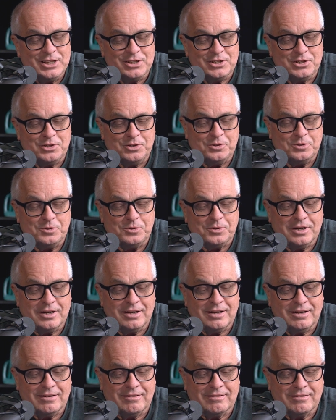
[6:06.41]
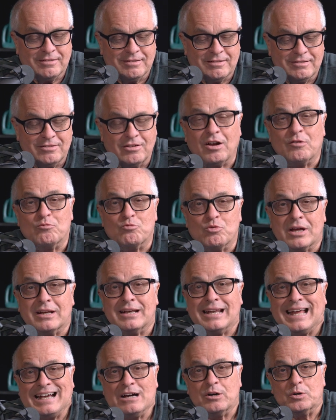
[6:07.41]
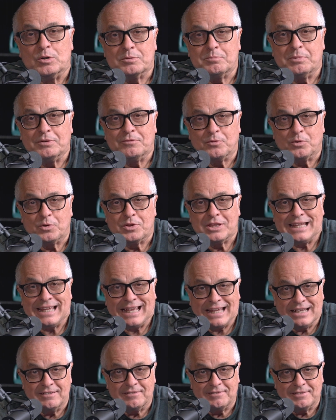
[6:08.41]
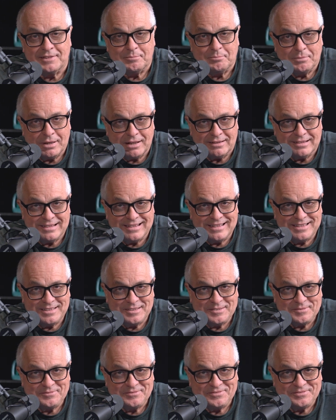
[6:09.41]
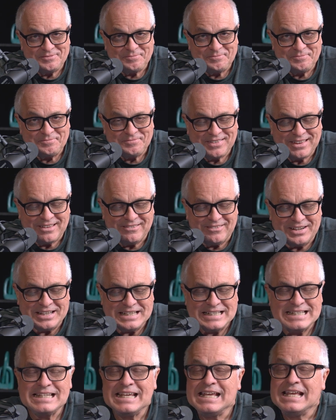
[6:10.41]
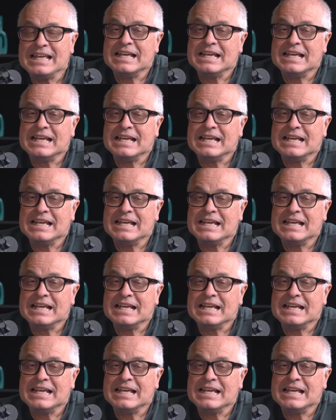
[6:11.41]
to not run out before the end of the month, right?